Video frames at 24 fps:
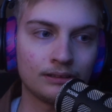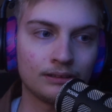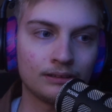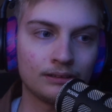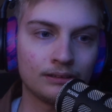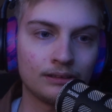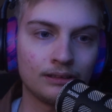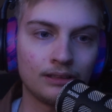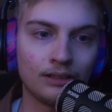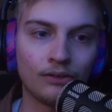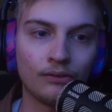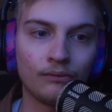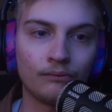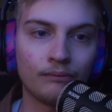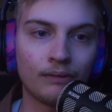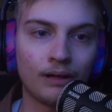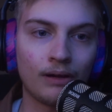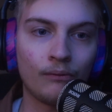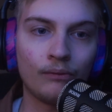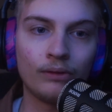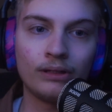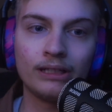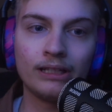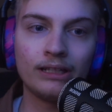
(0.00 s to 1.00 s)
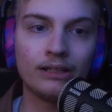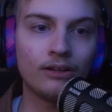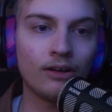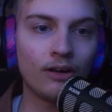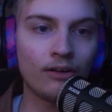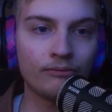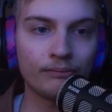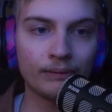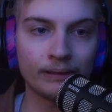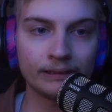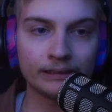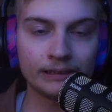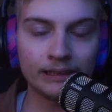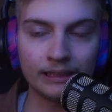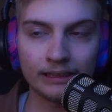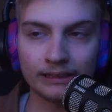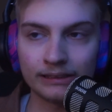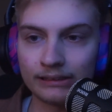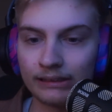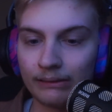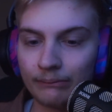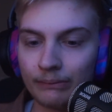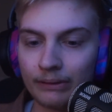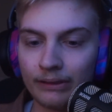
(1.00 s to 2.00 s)
you know, I want to get it off my
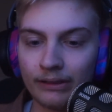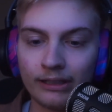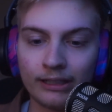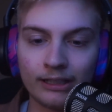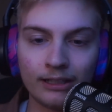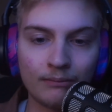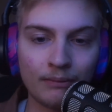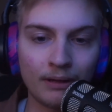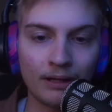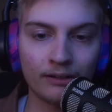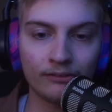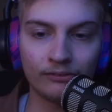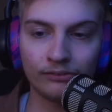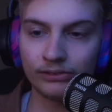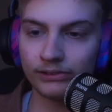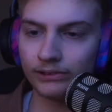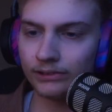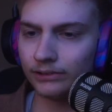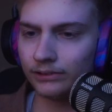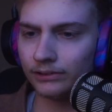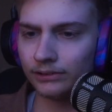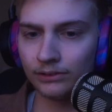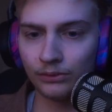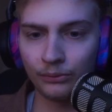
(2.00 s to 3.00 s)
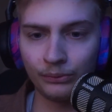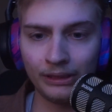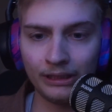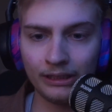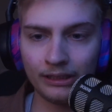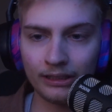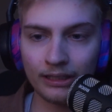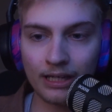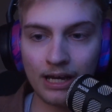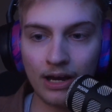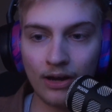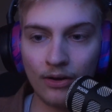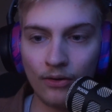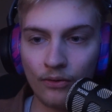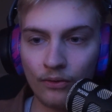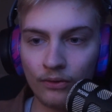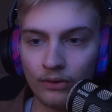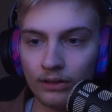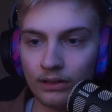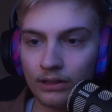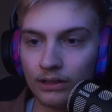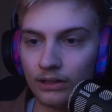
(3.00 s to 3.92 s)
chest. I've been thinking about it for a week now.